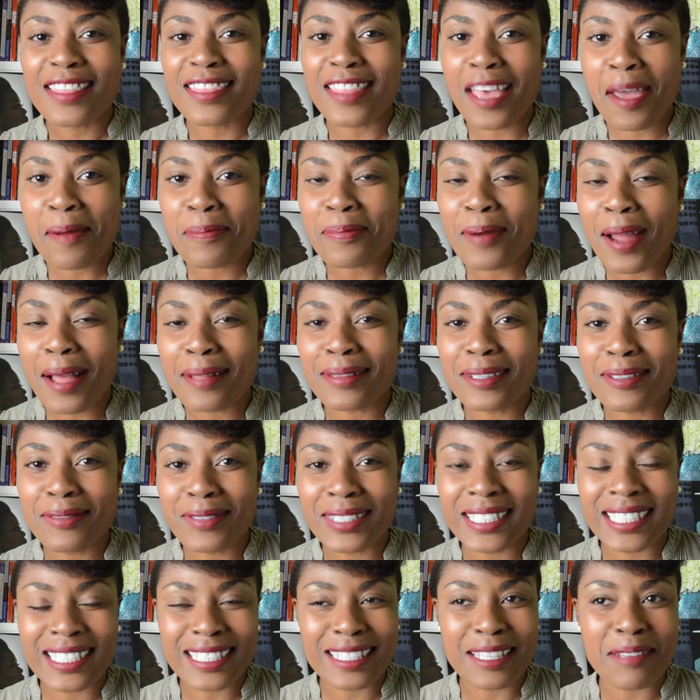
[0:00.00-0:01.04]
That
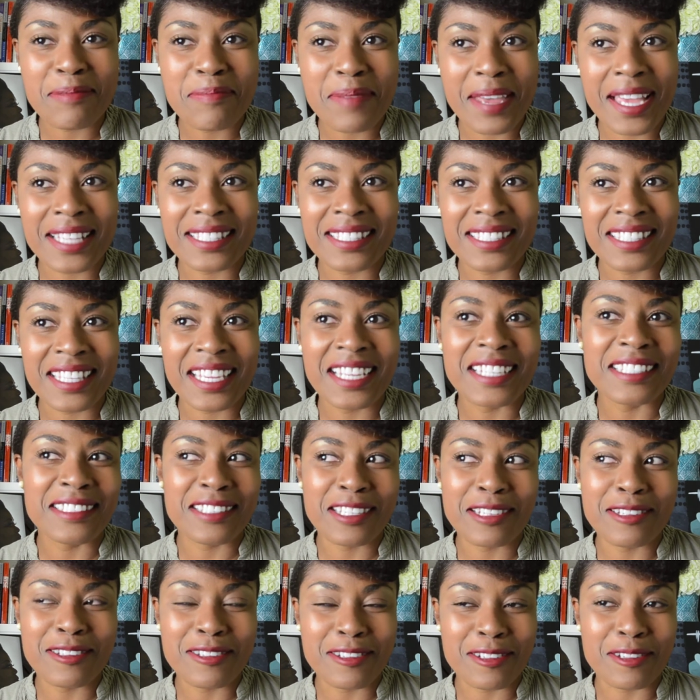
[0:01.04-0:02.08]
probably wasn't the best thing
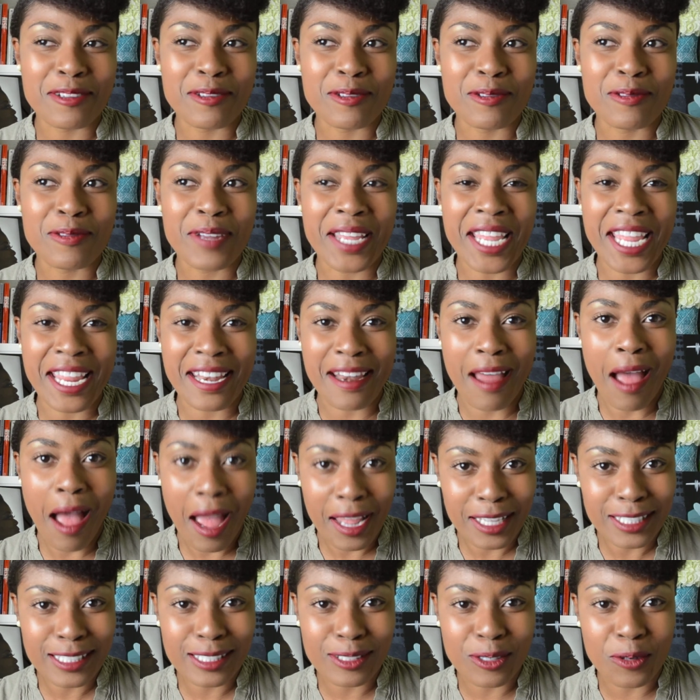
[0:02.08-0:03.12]
to do in
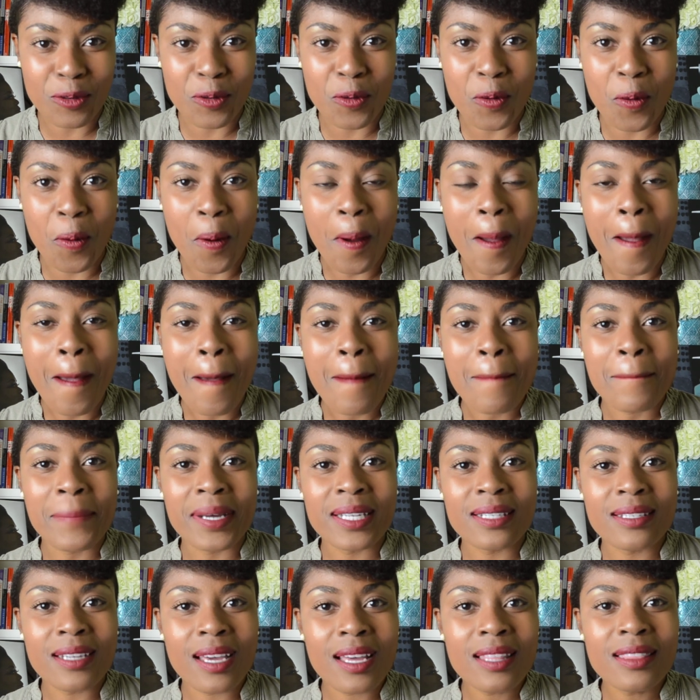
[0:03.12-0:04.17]
high school,
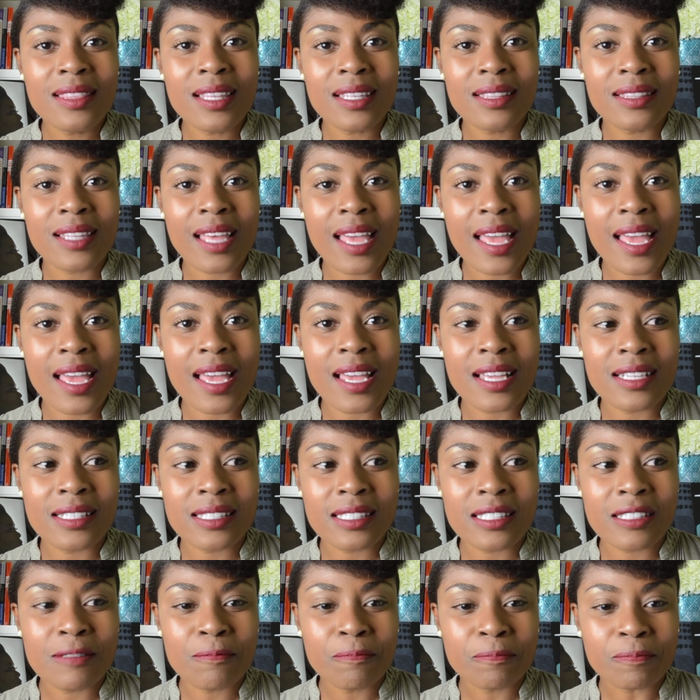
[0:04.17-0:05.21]
but
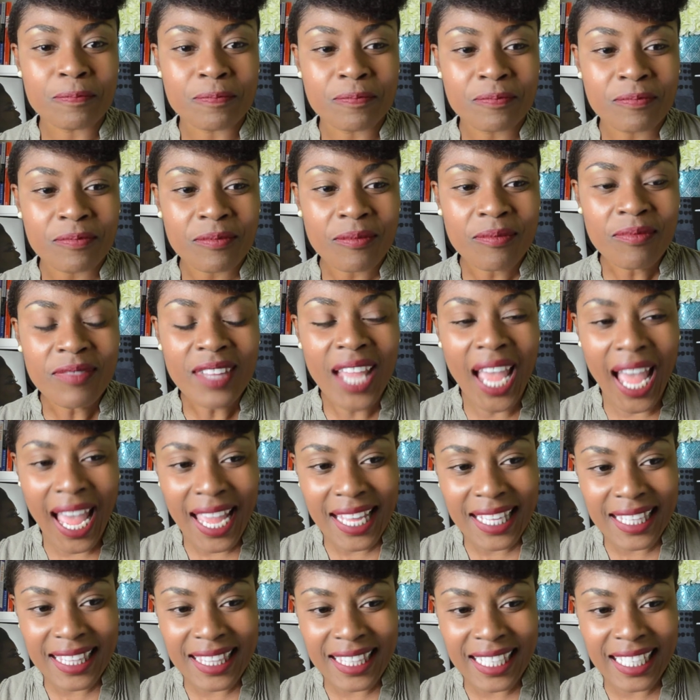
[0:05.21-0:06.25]
nonetheless,
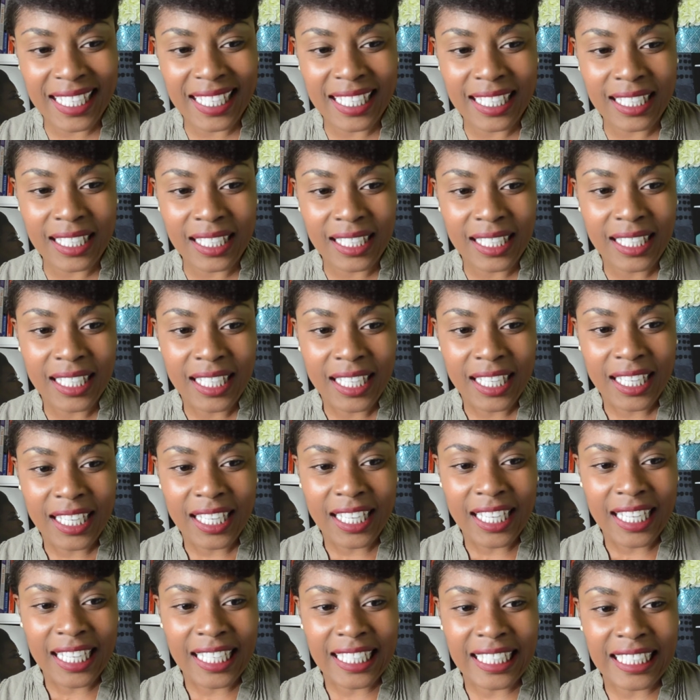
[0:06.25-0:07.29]
I think
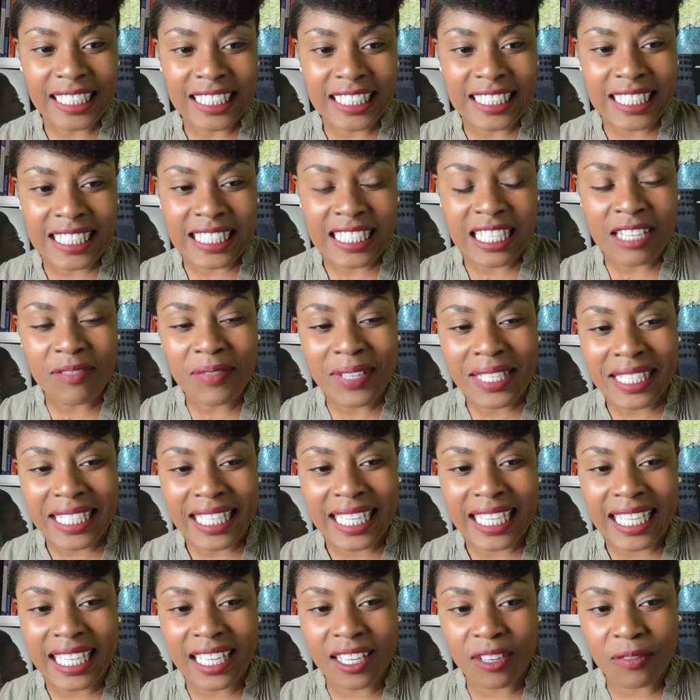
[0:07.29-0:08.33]
Stephen
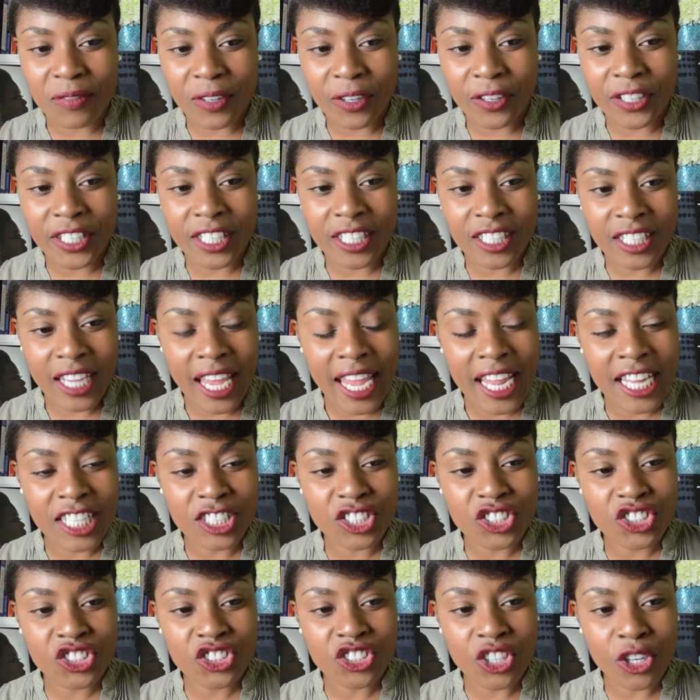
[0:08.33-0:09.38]
King at a very young
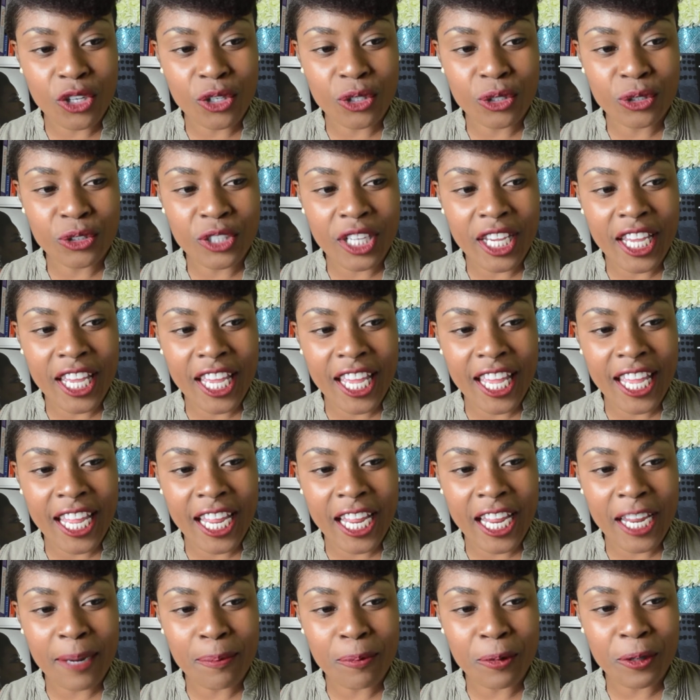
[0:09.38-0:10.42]
age showed
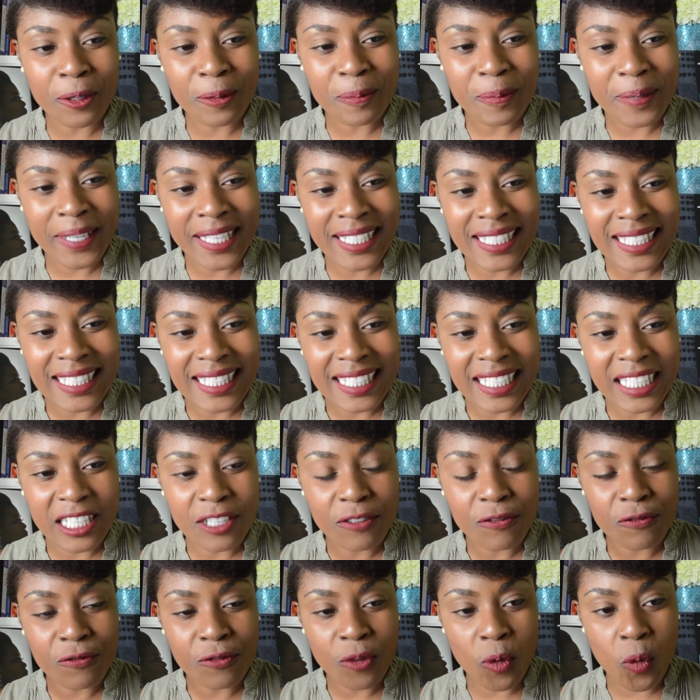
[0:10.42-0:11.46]
a
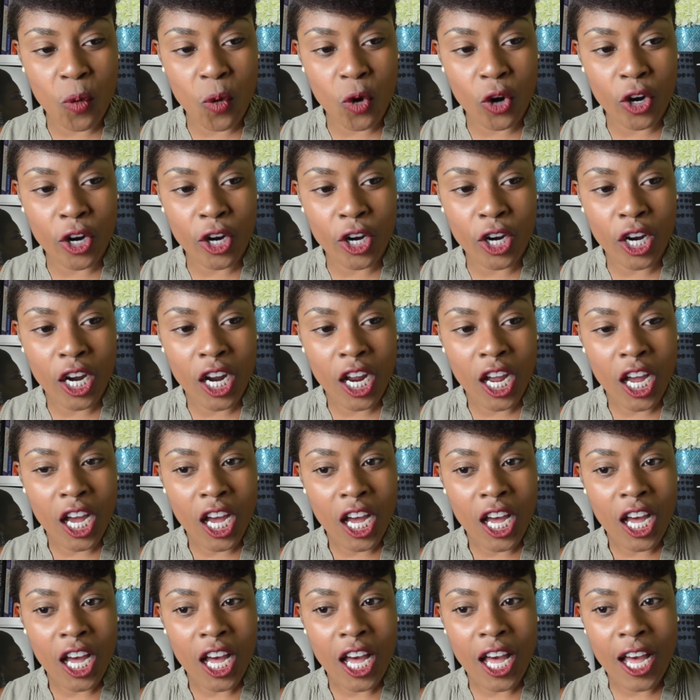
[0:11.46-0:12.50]
propensity for
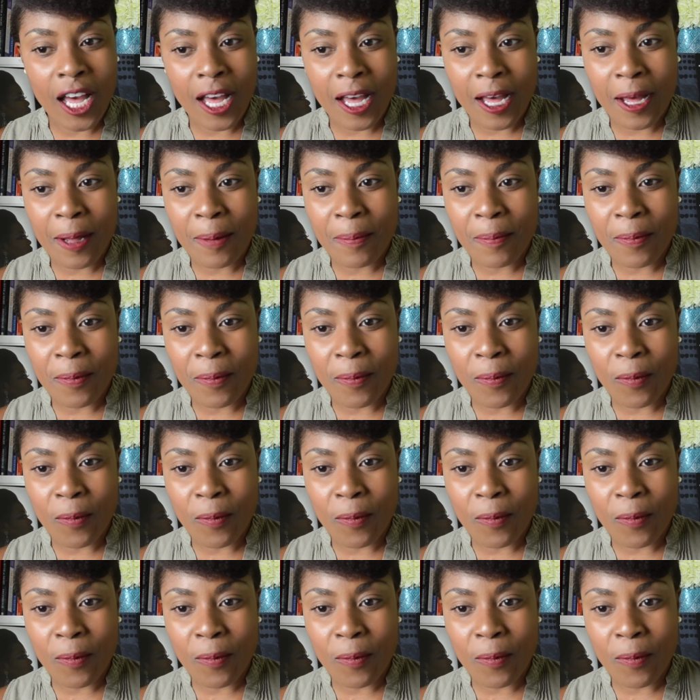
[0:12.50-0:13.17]
um,